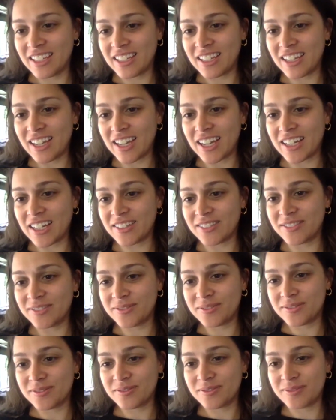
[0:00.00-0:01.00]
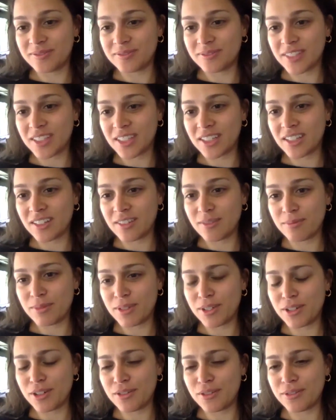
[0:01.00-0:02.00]
Yeah,
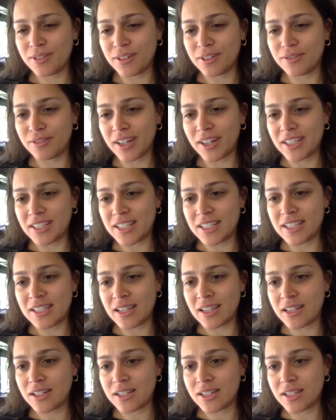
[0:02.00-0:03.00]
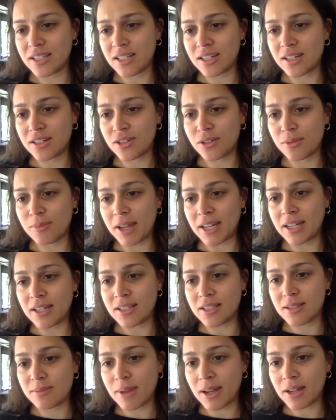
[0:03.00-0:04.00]
beautiful. Frances said she's in a
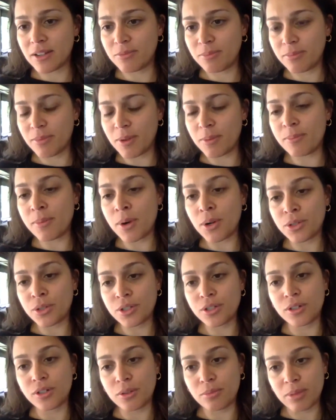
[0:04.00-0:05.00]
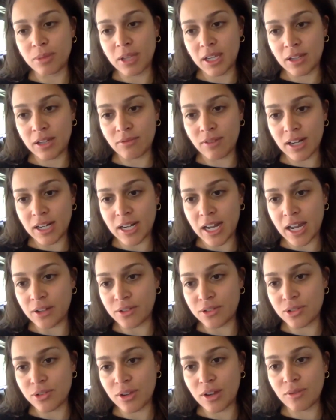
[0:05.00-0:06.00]
tremendous amount of emotional pain right
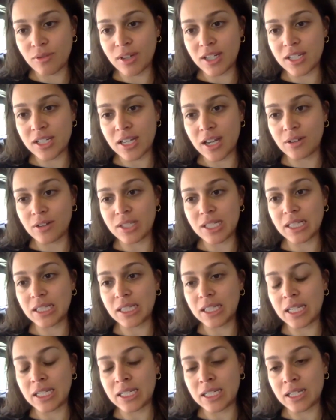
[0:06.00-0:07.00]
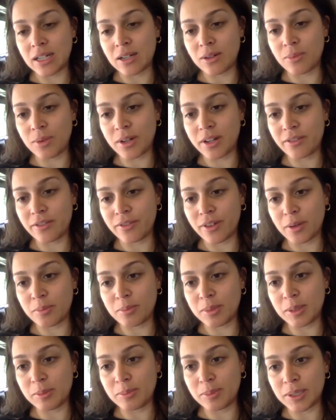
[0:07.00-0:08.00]
now. So I reached out to Linda, one of our
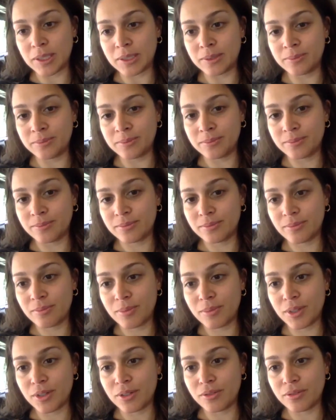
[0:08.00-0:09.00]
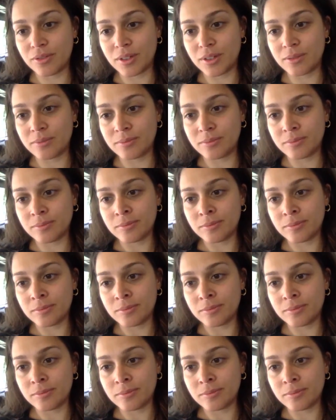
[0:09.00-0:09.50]
people. Beautiful.